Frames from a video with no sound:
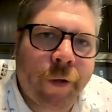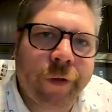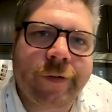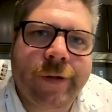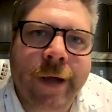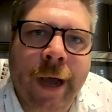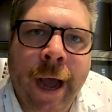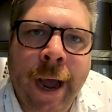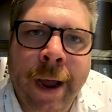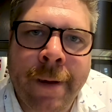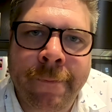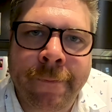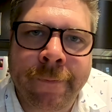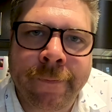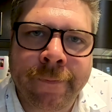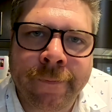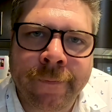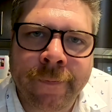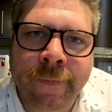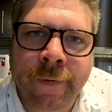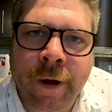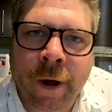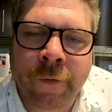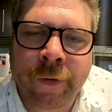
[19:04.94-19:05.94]
the time,
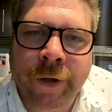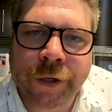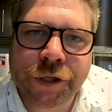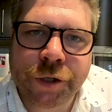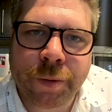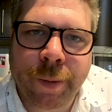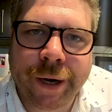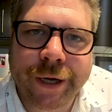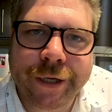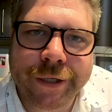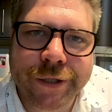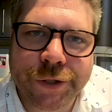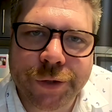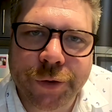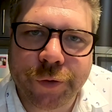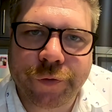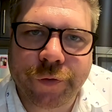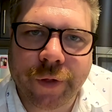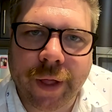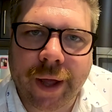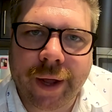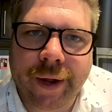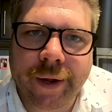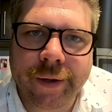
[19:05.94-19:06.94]
unless you're making
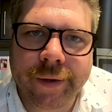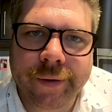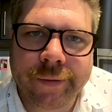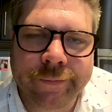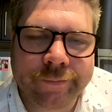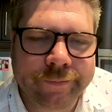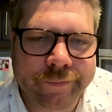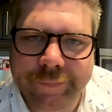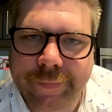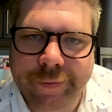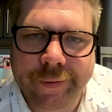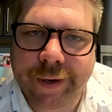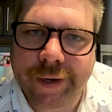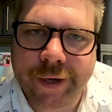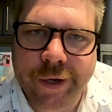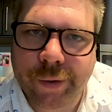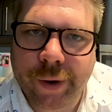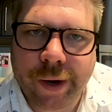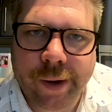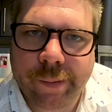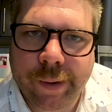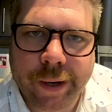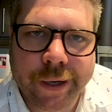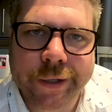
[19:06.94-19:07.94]
souffle, and you
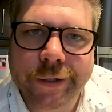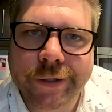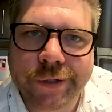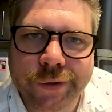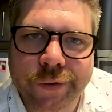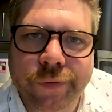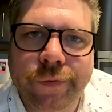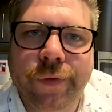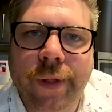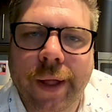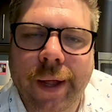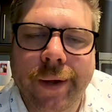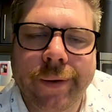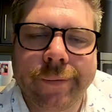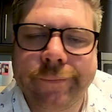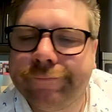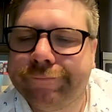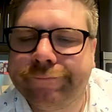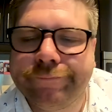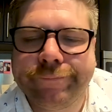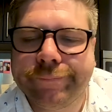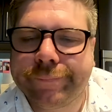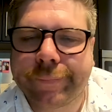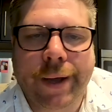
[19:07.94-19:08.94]
ain't making souffle.
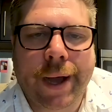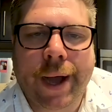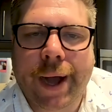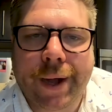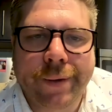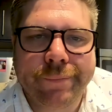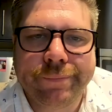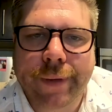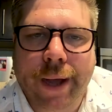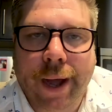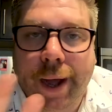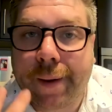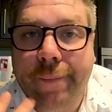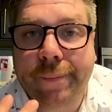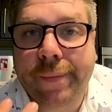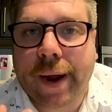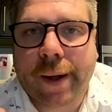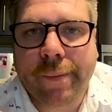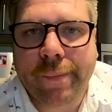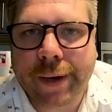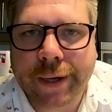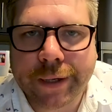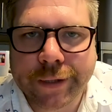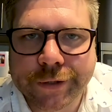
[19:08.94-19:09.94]
I'm
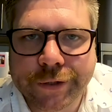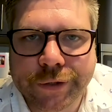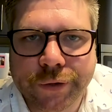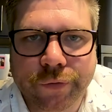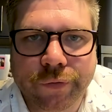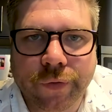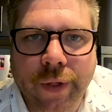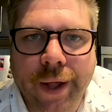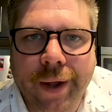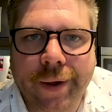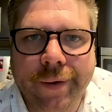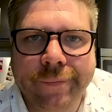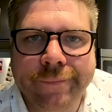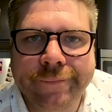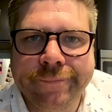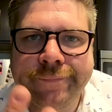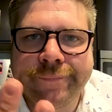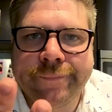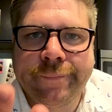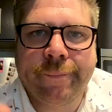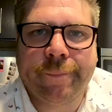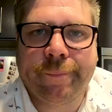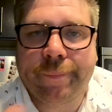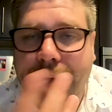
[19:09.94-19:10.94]
not making souffle,
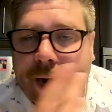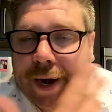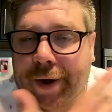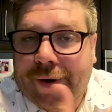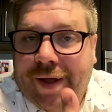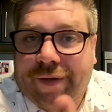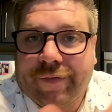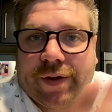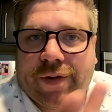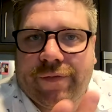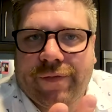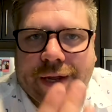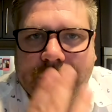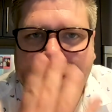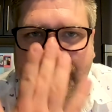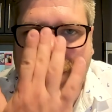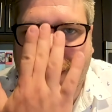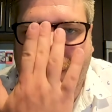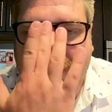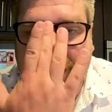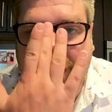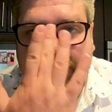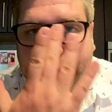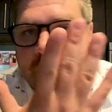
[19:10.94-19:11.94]
but I don't have convection
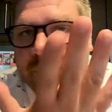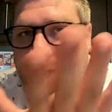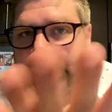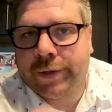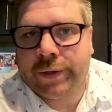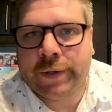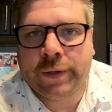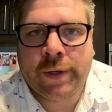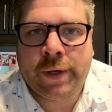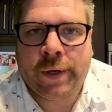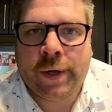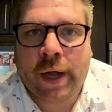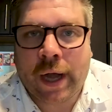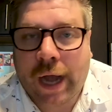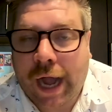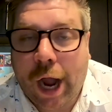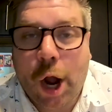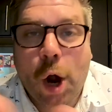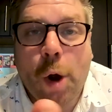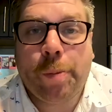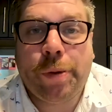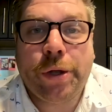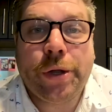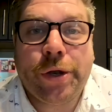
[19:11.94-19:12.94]
of it. I
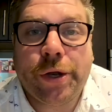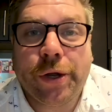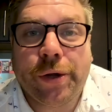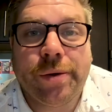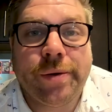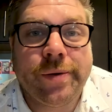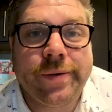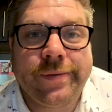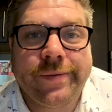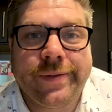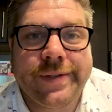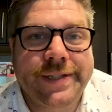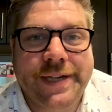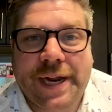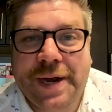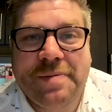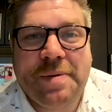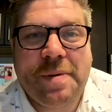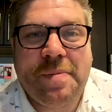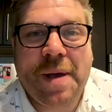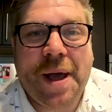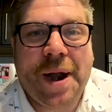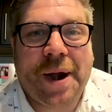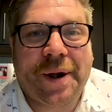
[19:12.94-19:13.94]
hope you do. It's gonna
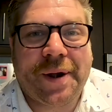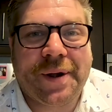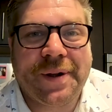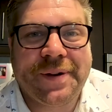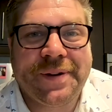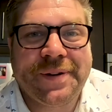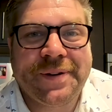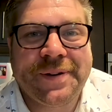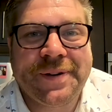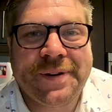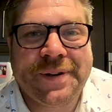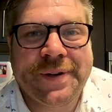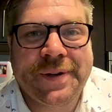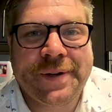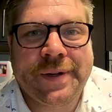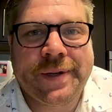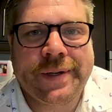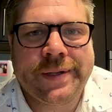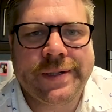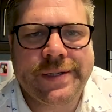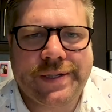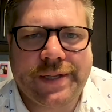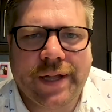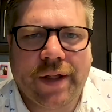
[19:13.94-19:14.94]
be better.
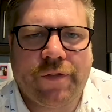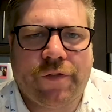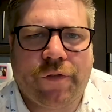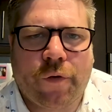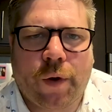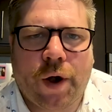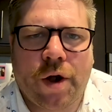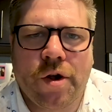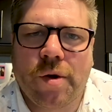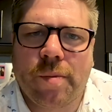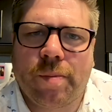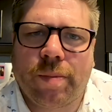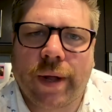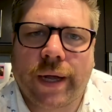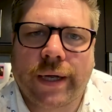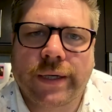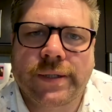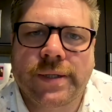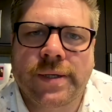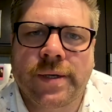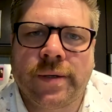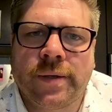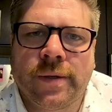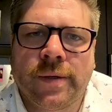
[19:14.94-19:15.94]
Still 400
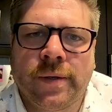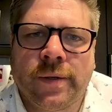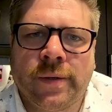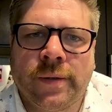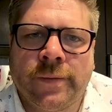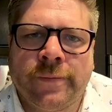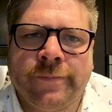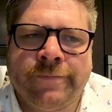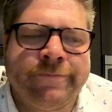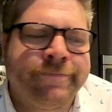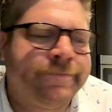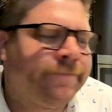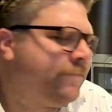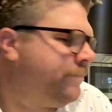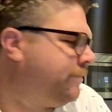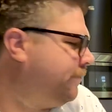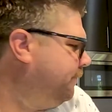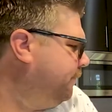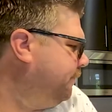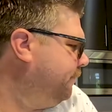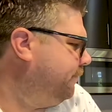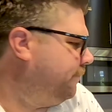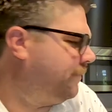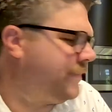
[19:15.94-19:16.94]
plus.
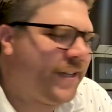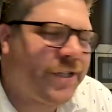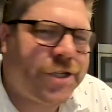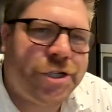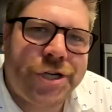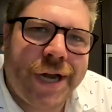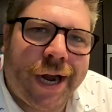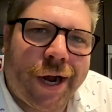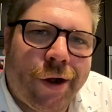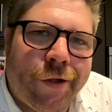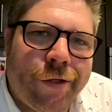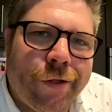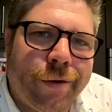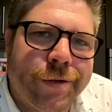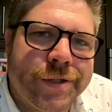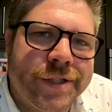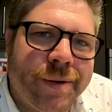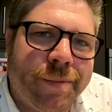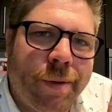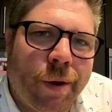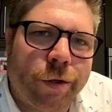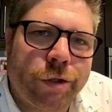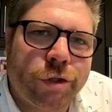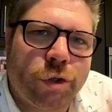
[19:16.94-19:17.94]
Let's check on those in
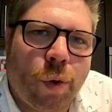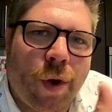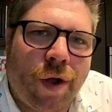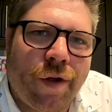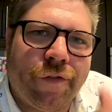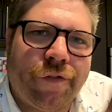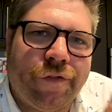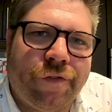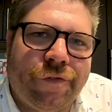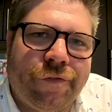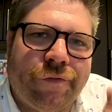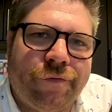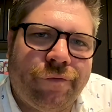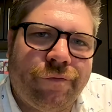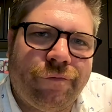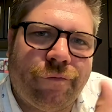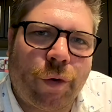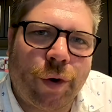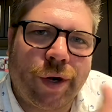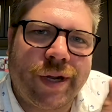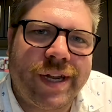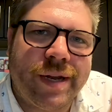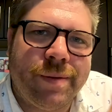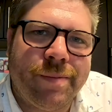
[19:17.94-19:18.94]
about 12,
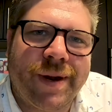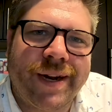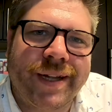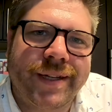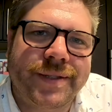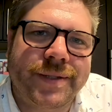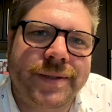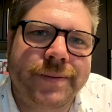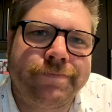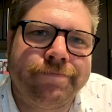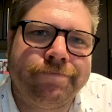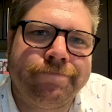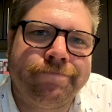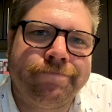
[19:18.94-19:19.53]
14 minutes.